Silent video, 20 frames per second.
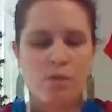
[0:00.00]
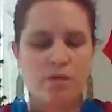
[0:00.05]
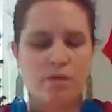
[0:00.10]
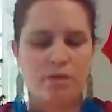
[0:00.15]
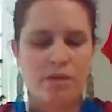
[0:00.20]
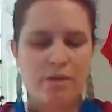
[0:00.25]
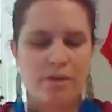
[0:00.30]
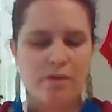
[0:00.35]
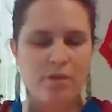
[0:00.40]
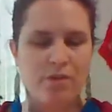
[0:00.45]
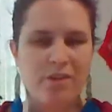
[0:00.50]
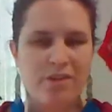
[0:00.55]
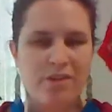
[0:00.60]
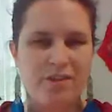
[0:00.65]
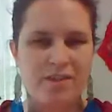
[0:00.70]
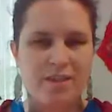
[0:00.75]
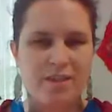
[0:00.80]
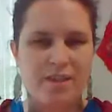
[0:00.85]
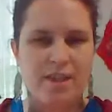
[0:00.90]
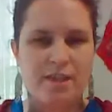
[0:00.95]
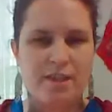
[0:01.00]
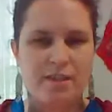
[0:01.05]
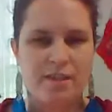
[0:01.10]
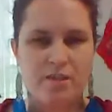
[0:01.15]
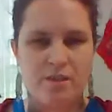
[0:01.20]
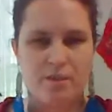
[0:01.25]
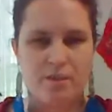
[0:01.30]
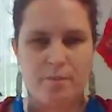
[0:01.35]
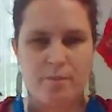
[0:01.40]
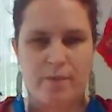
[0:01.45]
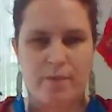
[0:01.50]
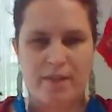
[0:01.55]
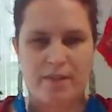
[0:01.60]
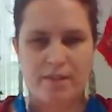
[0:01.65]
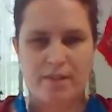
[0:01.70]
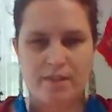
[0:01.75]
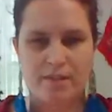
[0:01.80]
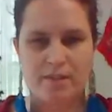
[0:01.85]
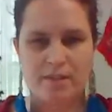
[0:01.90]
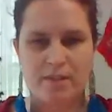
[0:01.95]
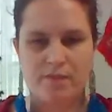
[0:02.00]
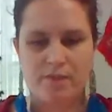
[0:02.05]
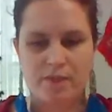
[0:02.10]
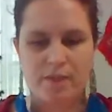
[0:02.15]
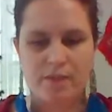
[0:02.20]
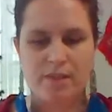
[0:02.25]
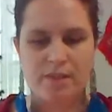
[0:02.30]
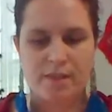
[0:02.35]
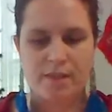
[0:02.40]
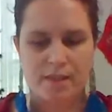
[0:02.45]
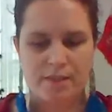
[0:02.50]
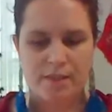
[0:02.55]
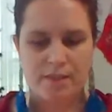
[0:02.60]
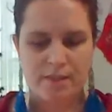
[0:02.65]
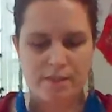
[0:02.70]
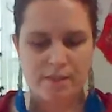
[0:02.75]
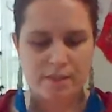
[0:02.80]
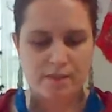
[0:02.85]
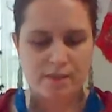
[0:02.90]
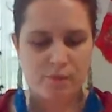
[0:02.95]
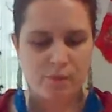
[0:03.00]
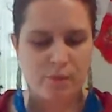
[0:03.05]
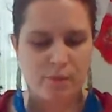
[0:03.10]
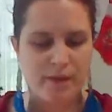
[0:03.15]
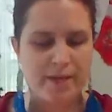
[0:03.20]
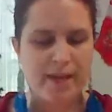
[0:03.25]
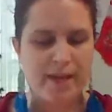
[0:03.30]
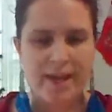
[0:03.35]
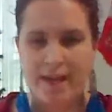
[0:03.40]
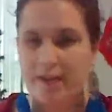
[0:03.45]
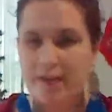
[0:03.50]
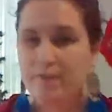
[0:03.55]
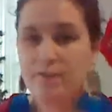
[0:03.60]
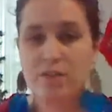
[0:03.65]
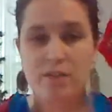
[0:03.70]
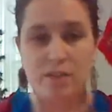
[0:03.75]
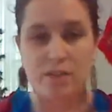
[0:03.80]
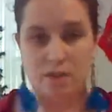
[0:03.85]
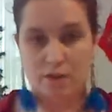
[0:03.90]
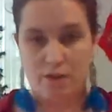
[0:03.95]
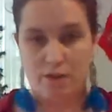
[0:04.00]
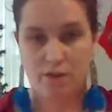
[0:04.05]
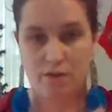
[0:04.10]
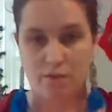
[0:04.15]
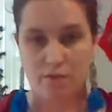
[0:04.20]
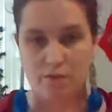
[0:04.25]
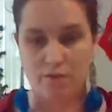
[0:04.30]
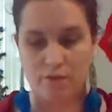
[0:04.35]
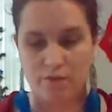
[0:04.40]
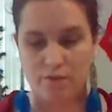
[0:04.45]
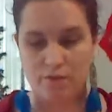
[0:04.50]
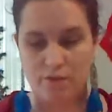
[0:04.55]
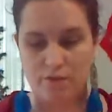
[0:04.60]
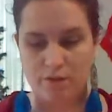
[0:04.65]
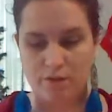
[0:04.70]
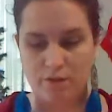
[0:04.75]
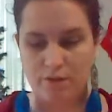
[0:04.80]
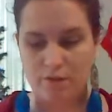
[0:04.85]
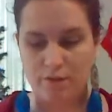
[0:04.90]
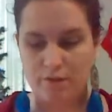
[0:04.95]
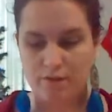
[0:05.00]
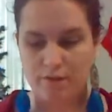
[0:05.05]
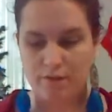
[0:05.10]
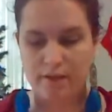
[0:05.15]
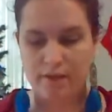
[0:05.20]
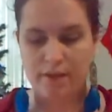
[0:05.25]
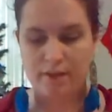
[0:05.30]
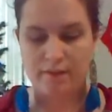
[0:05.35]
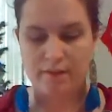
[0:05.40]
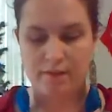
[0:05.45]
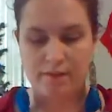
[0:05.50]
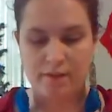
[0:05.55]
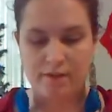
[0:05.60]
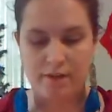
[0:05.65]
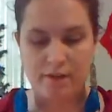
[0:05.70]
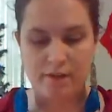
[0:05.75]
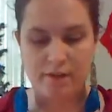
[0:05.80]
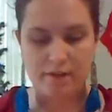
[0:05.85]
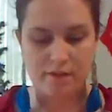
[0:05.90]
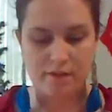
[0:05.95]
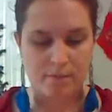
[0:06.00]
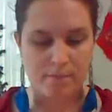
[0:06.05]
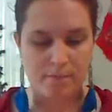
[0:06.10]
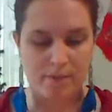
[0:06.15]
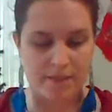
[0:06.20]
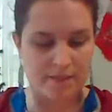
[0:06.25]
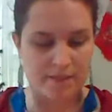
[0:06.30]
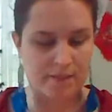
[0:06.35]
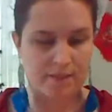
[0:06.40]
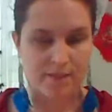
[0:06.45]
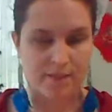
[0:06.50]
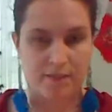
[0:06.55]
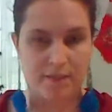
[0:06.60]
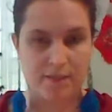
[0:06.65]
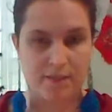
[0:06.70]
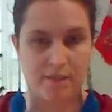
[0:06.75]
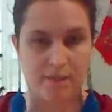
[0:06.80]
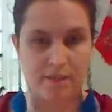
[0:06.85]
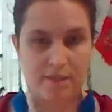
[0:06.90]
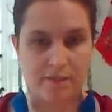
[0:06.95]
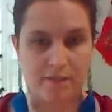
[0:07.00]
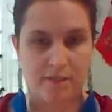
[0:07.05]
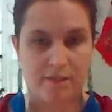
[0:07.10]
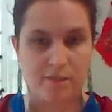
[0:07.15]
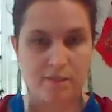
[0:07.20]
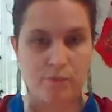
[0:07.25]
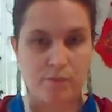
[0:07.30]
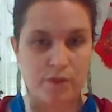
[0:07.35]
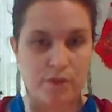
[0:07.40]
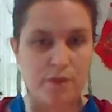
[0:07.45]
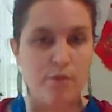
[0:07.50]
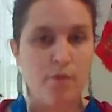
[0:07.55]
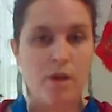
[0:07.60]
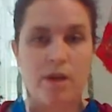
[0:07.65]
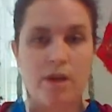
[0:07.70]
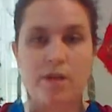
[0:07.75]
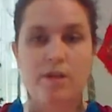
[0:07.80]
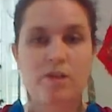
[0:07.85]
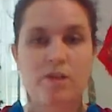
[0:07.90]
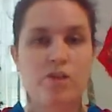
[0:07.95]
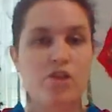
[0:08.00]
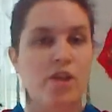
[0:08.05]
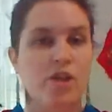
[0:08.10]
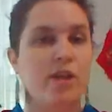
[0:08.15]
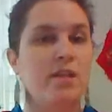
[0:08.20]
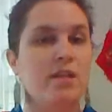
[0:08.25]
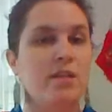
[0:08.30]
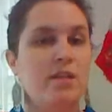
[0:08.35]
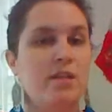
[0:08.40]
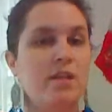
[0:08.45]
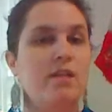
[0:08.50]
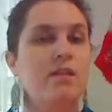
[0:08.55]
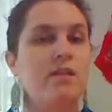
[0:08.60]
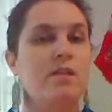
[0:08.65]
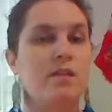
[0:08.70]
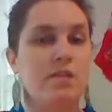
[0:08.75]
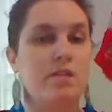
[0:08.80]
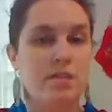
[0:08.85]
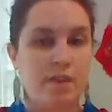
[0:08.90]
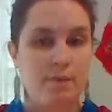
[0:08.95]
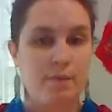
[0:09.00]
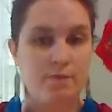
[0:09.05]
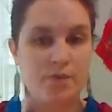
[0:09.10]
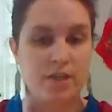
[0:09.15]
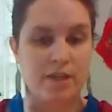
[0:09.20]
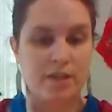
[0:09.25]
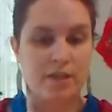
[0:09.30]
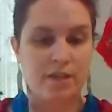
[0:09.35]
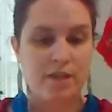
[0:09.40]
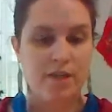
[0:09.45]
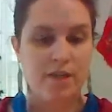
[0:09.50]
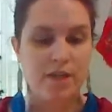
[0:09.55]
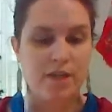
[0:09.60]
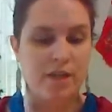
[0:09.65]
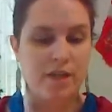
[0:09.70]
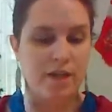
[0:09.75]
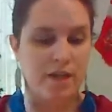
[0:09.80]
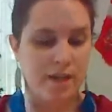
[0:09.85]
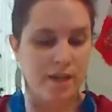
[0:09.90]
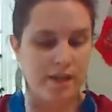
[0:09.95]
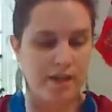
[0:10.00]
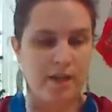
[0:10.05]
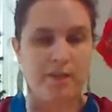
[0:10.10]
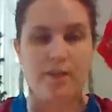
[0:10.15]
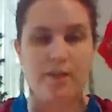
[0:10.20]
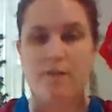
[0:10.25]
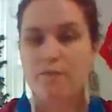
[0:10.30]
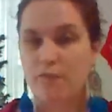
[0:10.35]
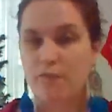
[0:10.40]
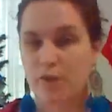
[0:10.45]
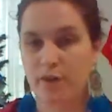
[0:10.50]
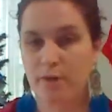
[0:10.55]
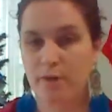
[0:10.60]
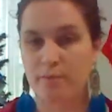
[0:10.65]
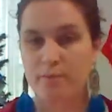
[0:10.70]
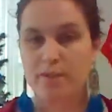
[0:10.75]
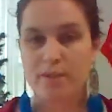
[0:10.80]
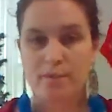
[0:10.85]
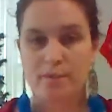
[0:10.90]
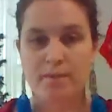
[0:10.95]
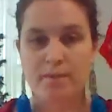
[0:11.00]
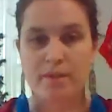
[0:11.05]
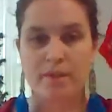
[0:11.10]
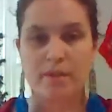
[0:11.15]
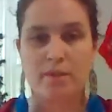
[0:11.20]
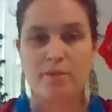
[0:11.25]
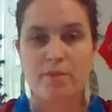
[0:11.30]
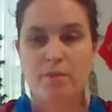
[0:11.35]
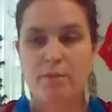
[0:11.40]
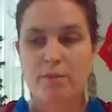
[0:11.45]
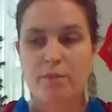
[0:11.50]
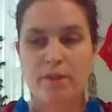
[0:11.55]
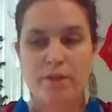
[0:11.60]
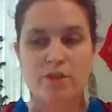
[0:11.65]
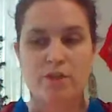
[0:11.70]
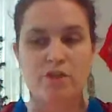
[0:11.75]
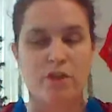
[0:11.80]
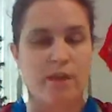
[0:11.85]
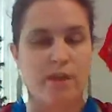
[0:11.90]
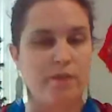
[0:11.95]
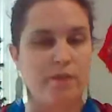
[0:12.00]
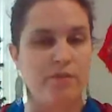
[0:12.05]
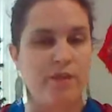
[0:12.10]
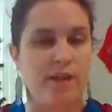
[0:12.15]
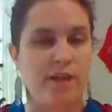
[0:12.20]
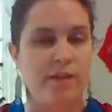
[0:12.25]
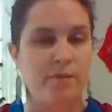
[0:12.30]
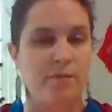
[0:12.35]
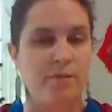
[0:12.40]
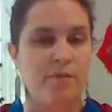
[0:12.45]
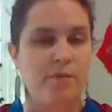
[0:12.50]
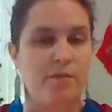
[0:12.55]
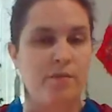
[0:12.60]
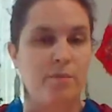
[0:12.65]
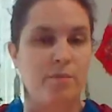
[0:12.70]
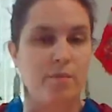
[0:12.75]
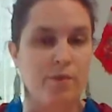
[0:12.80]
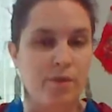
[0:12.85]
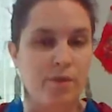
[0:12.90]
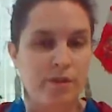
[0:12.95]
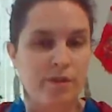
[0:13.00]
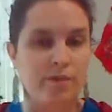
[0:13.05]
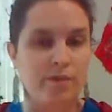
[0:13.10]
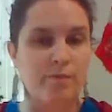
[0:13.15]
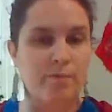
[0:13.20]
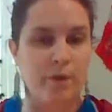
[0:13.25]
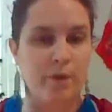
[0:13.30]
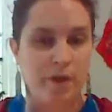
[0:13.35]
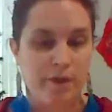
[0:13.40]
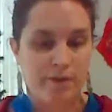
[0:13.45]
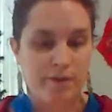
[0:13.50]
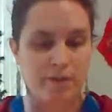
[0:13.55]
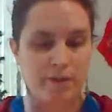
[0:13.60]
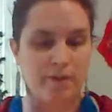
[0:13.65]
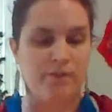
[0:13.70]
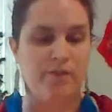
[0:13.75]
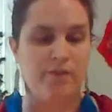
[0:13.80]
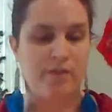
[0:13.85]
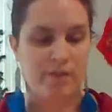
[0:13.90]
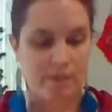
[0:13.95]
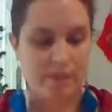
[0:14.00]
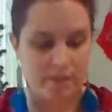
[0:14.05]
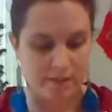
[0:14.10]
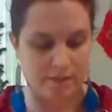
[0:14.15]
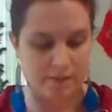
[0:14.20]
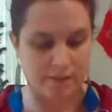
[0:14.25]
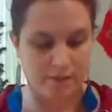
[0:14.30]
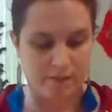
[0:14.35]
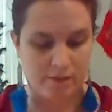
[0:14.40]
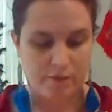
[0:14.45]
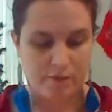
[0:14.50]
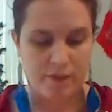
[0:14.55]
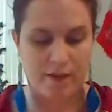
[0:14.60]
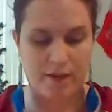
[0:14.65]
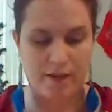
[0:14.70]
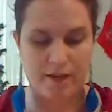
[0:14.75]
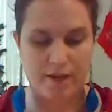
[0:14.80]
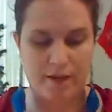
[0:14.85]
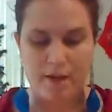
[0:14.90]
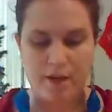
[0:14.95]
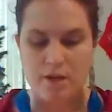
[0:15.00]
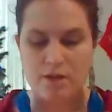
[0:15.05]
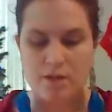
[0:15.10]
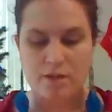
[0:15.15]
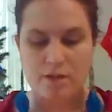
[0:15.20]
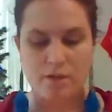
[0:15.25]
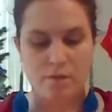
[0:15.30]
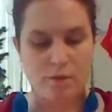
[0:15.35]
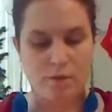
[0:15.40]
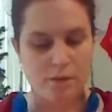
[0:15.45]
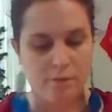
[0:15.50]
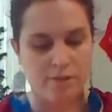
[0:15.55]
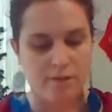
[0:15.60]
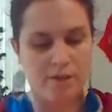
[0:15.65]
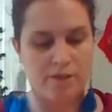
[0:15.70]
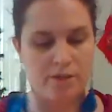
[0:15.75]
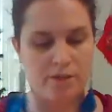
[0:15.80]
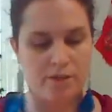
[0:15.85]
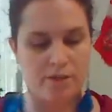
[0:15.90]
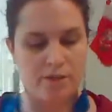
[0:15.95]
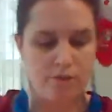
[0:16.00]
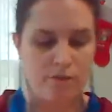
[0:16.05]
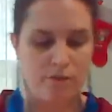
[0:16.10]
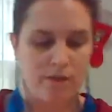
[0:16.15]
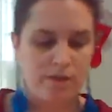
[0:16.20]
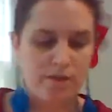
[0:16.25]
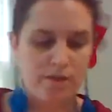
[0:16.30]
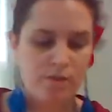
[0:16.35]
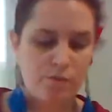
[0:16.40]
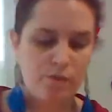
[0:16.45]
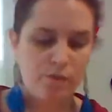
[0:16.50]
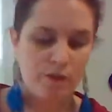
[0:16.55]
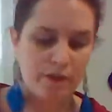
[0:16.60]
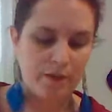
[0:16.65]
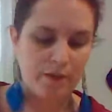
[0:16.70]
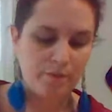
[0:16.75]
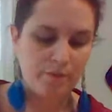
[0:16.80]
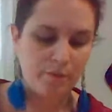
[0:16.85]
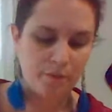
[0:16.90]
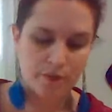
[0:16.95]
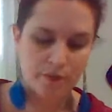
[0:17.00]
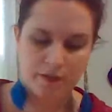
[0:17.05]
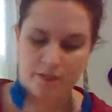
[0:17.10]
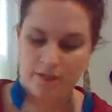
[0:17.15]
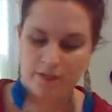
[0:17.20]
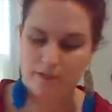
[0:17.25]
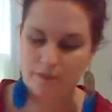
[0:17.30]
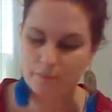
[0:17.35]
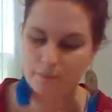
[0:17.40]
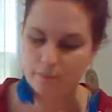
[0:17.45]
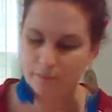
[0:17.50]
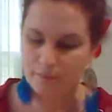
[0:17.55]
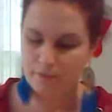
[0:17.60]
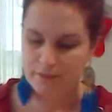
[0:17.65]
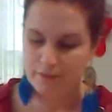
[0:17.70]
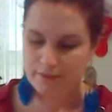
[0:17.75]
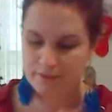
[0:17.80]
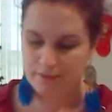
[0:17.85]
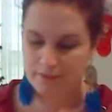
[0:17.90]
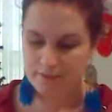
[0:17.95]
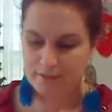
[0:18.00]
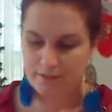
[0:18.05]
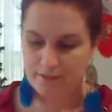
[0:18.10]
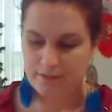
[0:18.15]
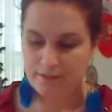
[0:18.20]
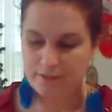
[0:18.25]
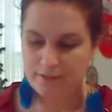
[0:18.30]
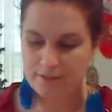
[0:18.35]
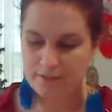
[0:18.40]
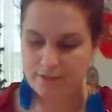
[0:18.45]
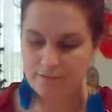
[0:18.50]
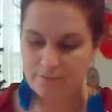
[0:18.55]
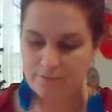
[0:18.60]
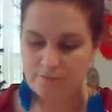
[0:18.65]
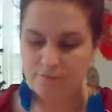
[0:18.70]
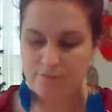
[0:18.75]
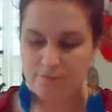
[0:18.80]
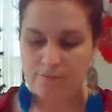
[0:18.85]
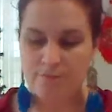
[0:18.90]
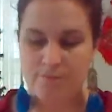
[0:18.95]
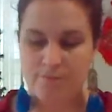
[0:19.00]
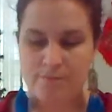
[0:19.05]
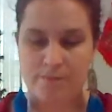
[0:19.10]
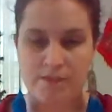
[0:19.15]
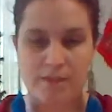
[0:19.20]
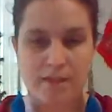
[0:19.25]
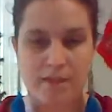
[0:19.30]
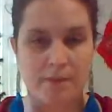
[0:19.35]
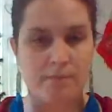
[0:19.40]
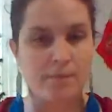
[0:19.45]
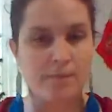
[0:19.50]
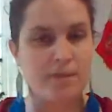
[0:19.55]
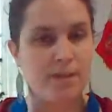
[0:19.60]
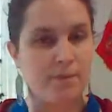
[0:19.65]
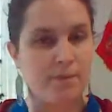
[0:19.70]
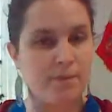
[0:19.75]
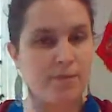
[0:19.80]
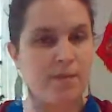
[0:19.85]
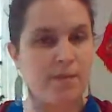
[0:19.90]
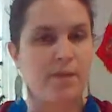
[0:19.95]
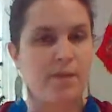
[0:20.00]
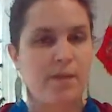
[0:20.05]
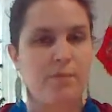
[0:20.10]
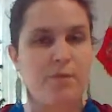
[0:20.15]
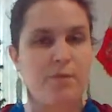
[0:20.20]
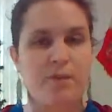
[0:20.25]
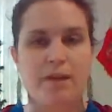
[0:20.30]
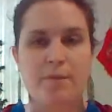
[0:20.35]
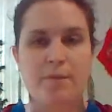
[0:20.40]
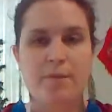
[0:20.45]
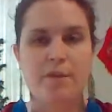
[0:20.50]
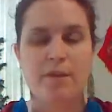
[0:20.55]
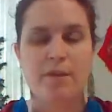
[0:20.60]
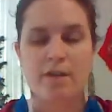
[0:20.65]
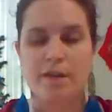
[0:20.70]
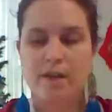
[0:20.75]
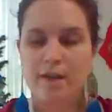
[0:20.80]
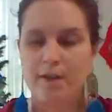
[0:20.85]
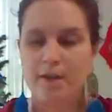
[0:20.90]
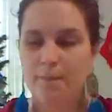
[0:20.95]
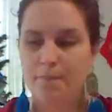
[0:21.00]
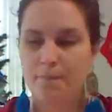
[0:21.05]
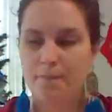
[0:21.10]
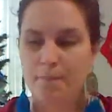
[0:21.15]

In order to get to the basics of this sentence, we have to know that there are basics in this sentence. We want just the subject and the verb, typically when we are trying to find the most important parts of a sentence, okay? So what we do is we put into parentheses, some grammar